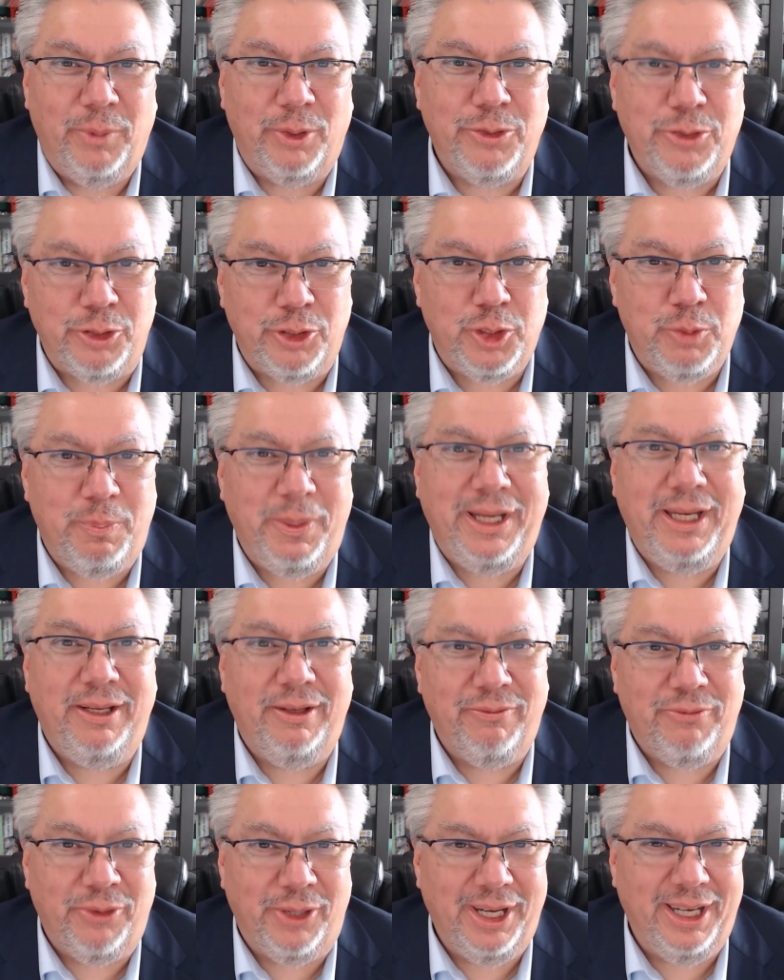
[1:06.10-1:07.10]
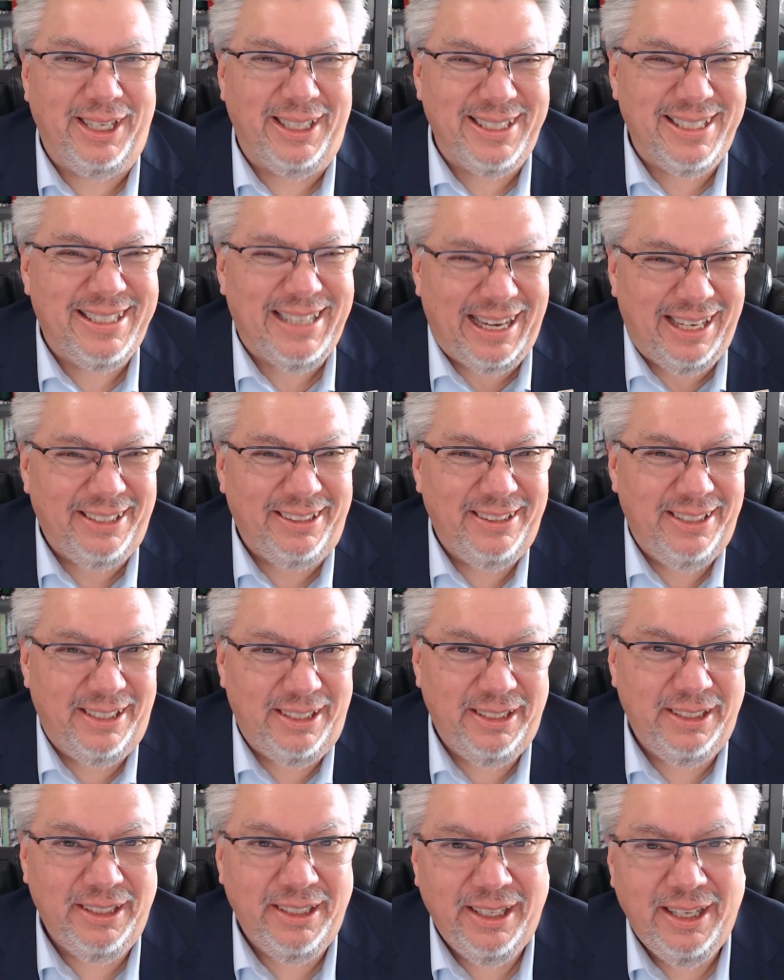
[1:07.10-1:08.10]
most expedient for getting a sale
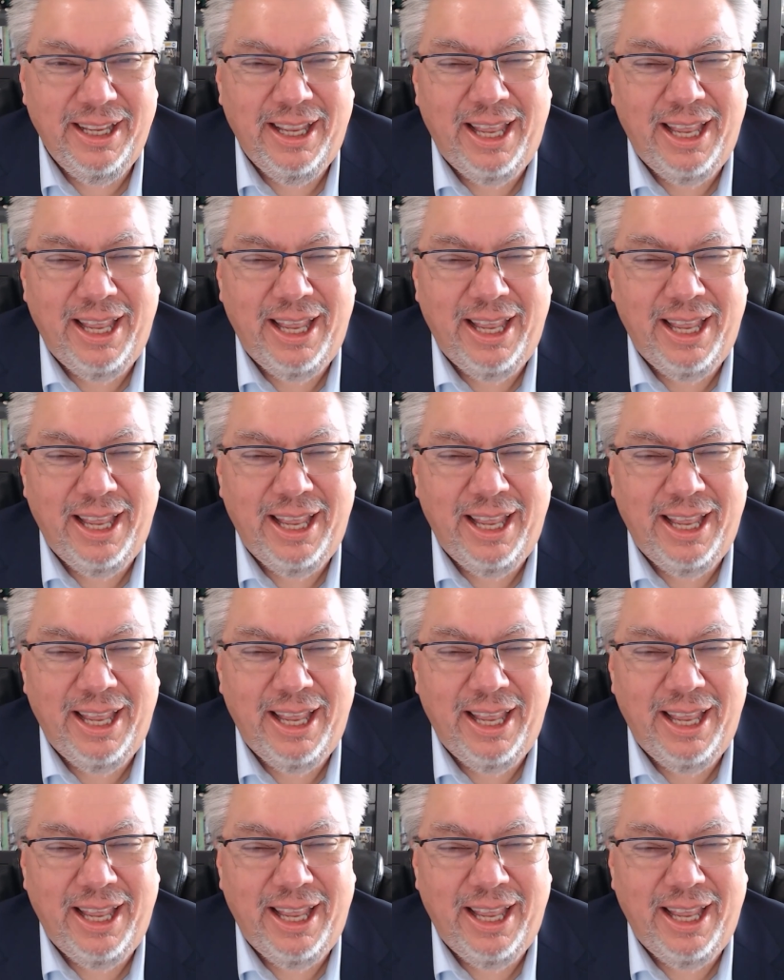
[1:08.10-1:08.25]
done.